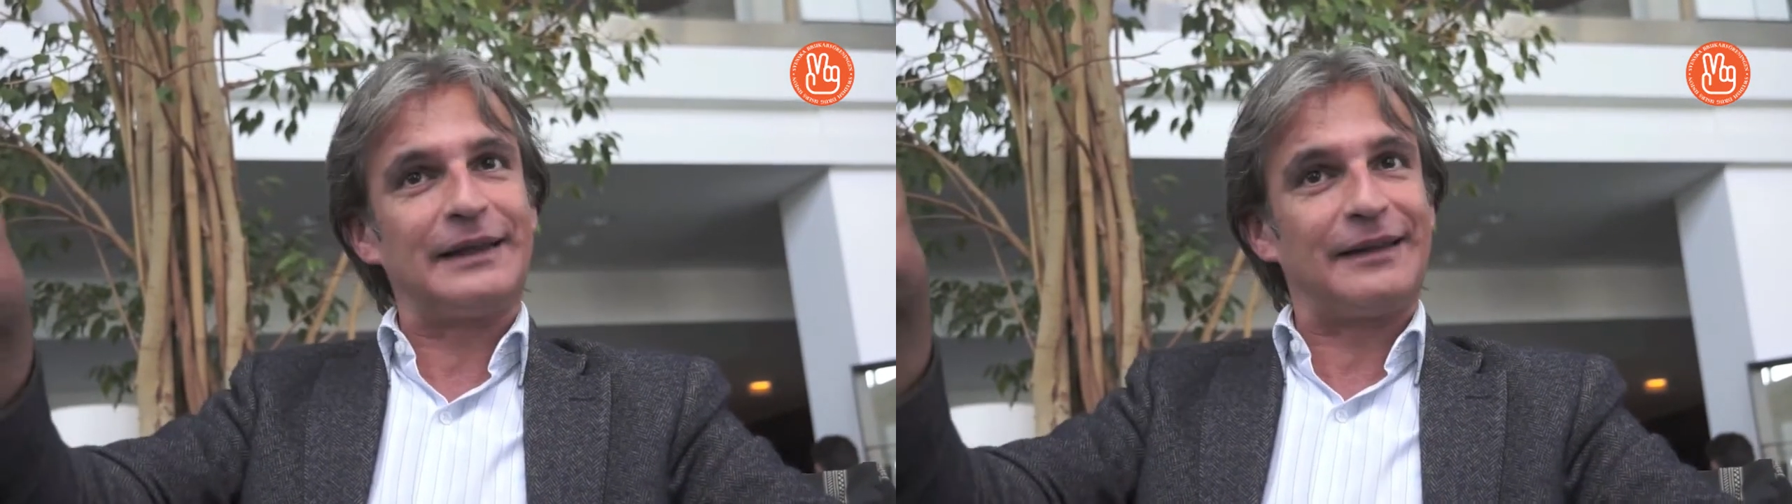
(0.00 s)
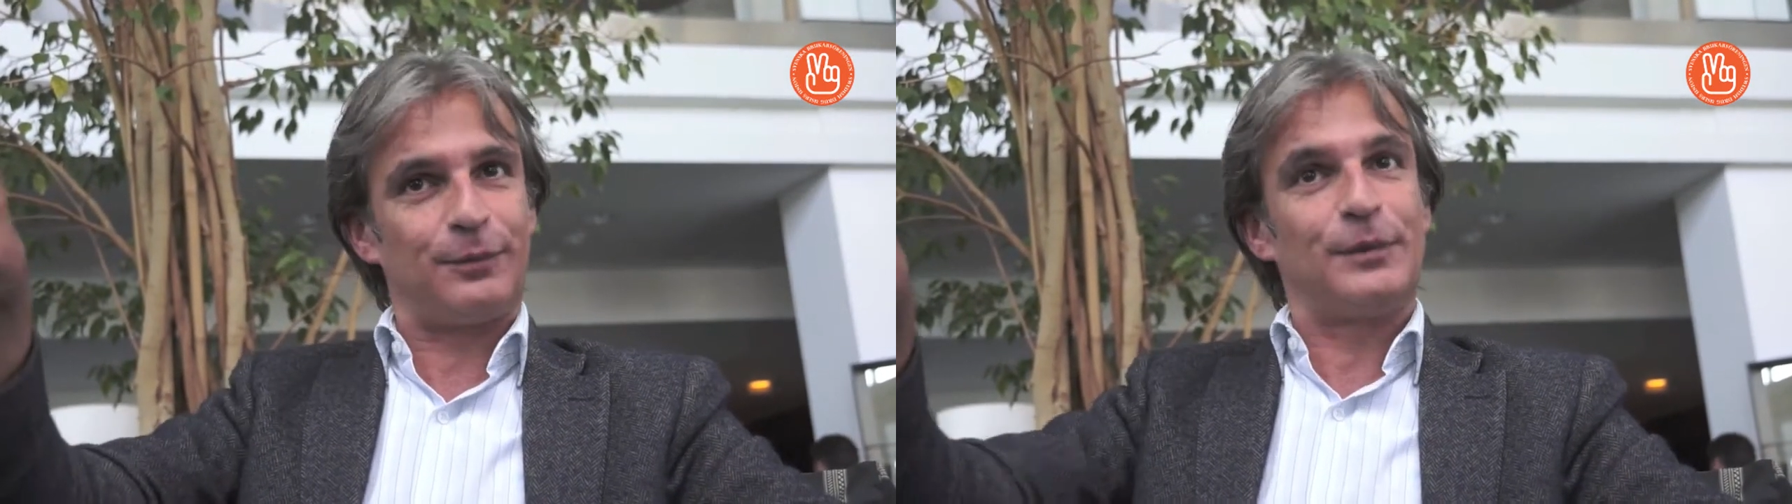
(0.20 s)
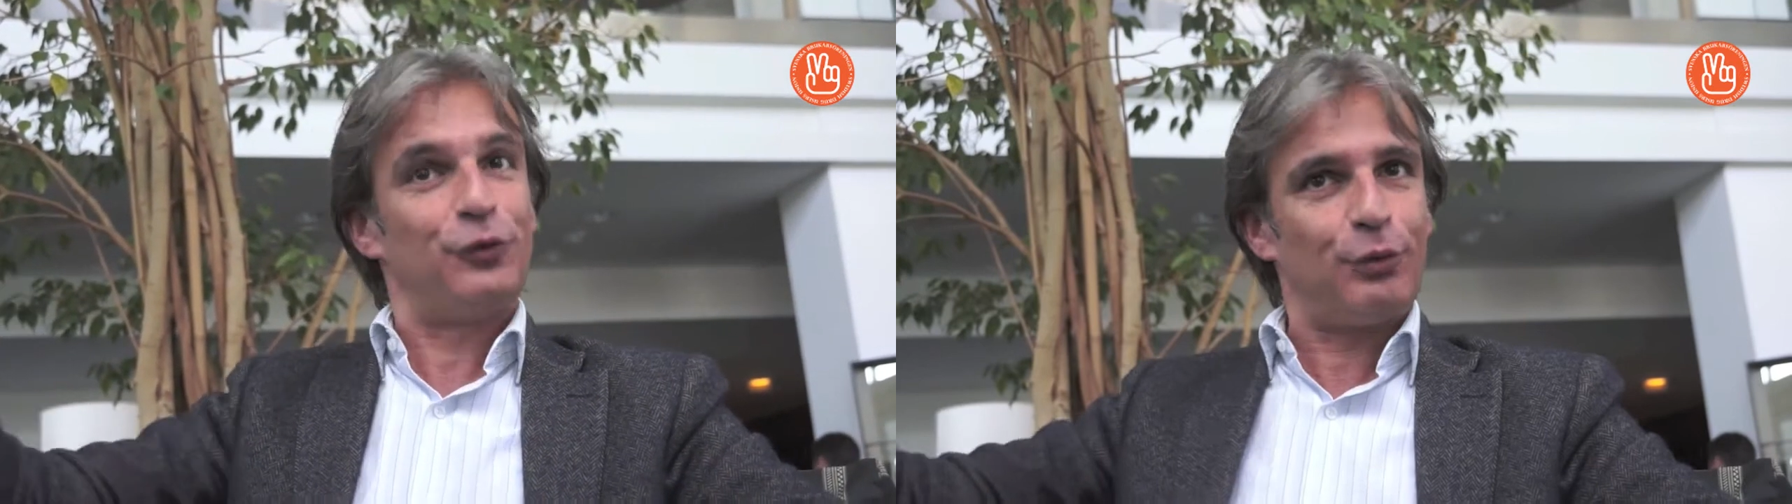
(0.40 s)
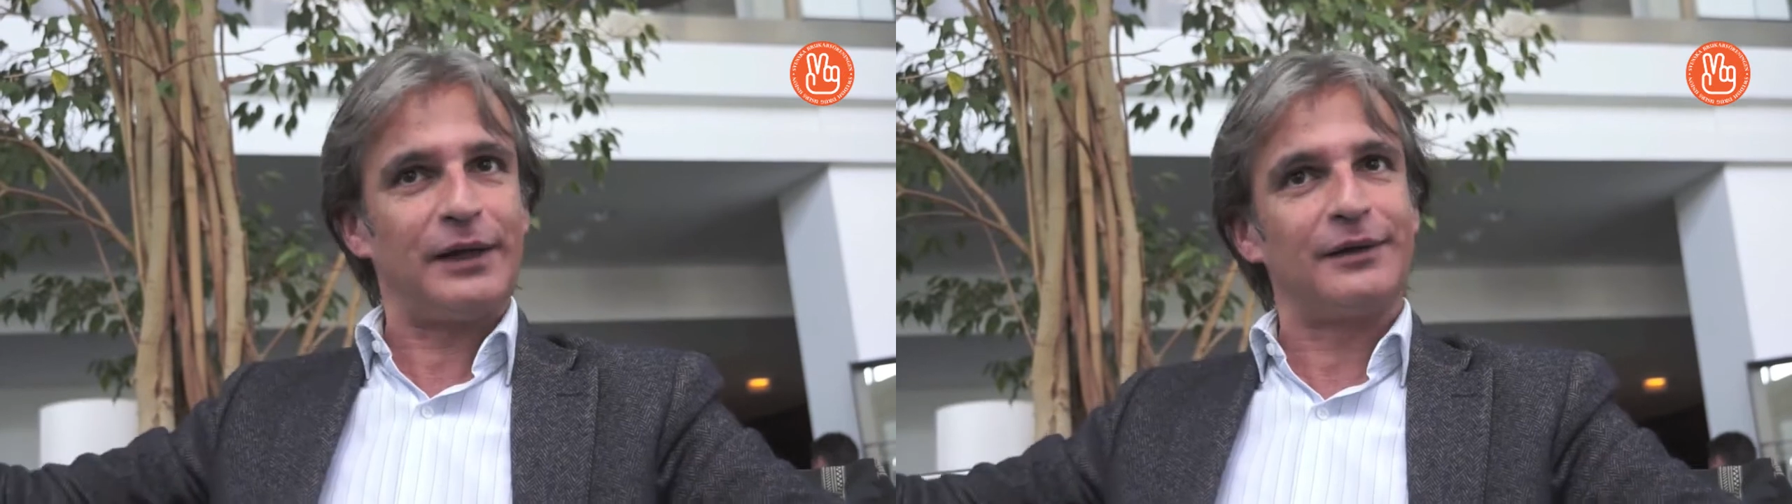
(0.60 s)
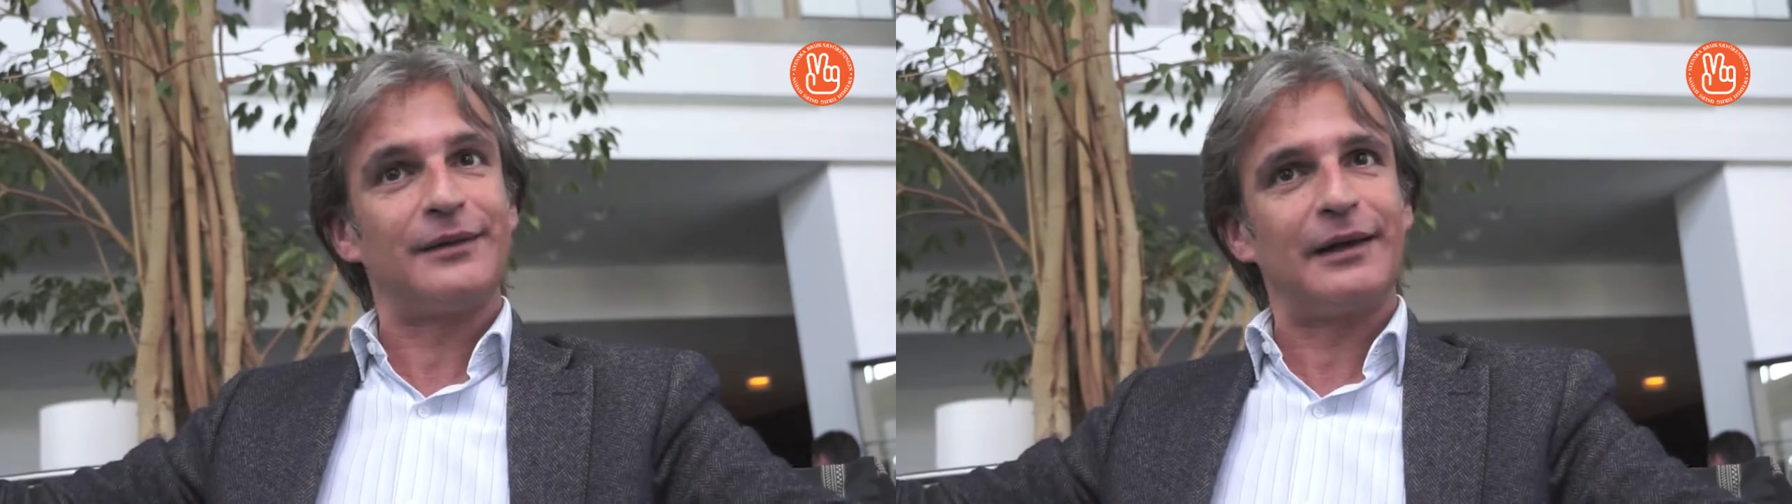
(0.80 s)
that has been
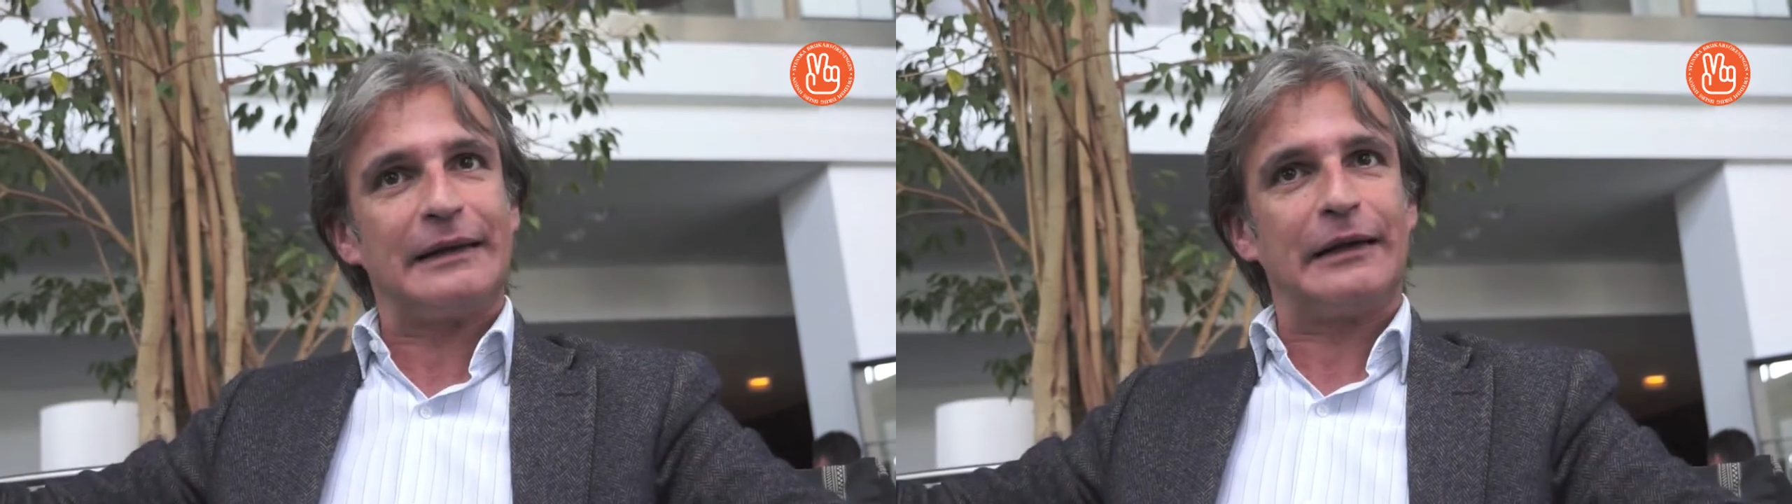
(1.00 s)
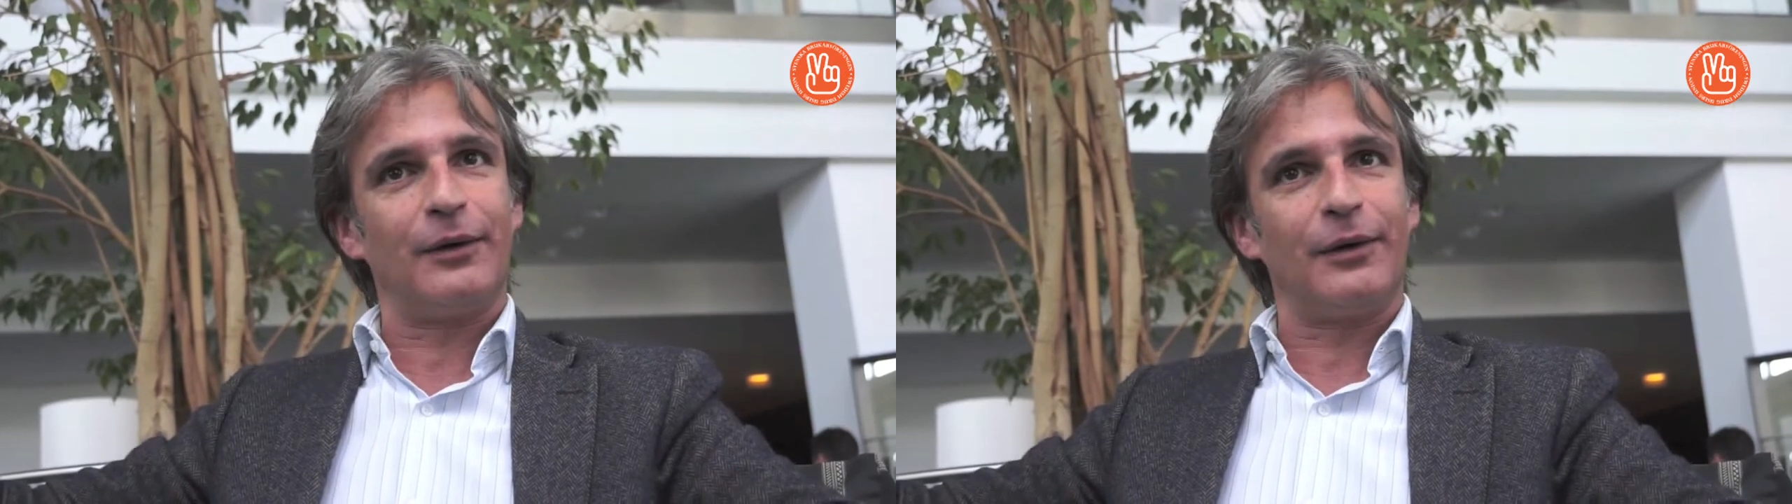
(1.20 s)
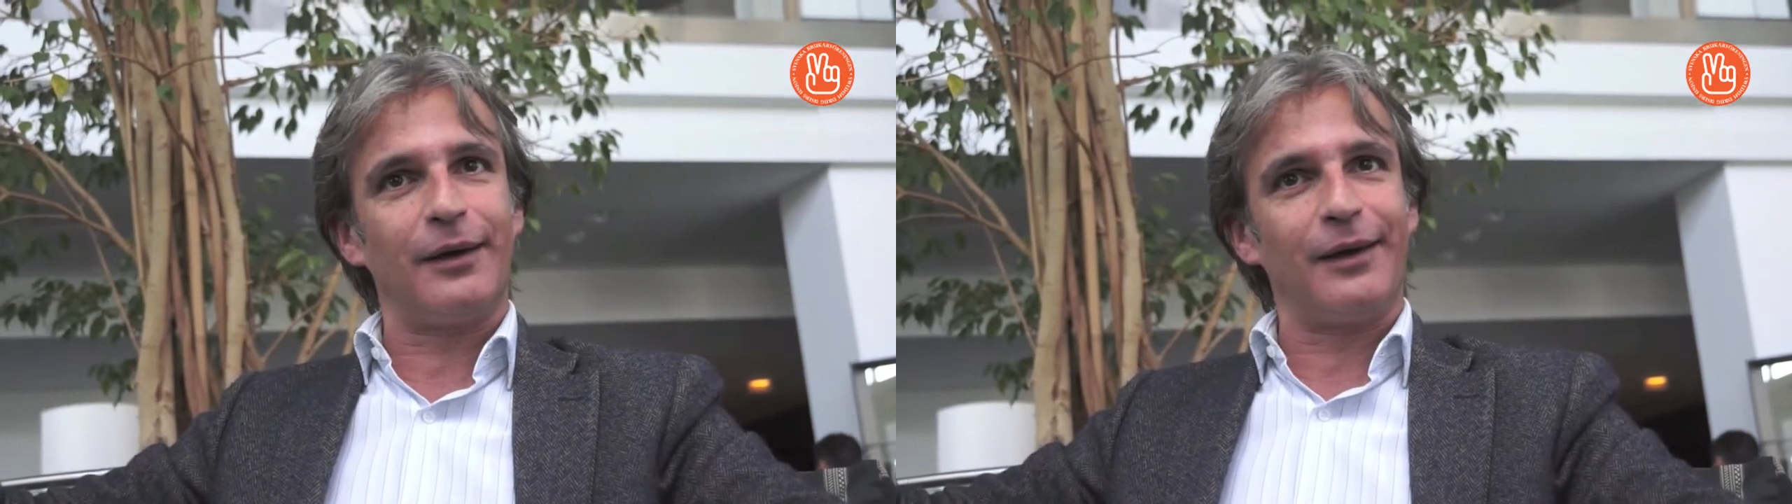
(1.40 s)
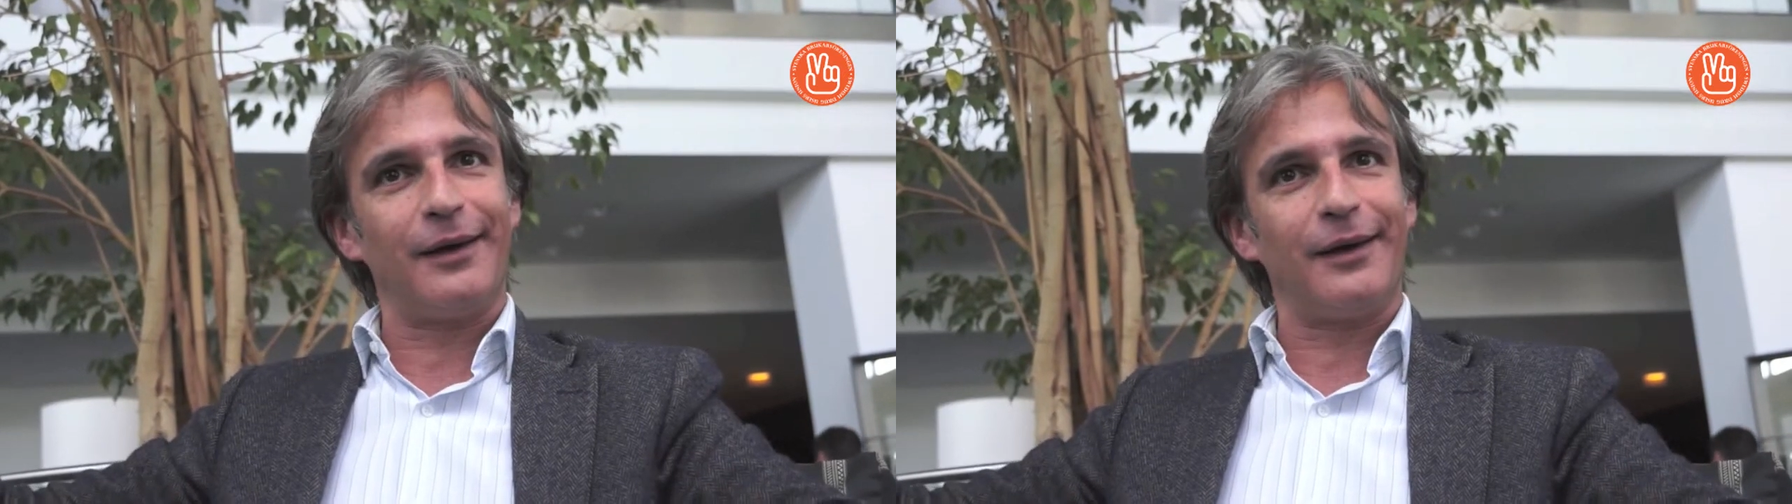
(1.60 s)
trained on technical